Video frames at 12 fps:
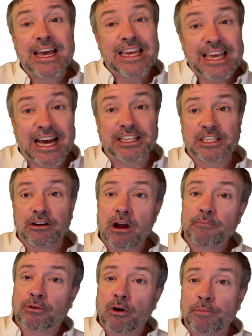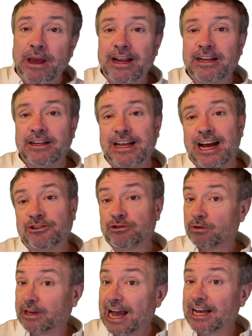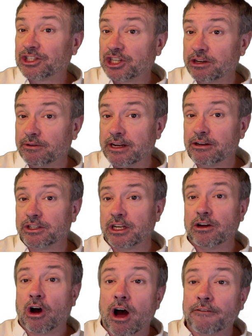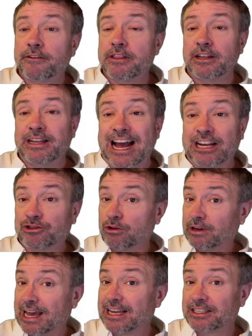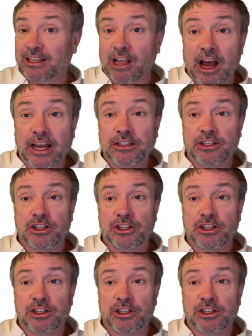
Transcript: Yes, there are propane and natural gas generators, and often the natural gas lines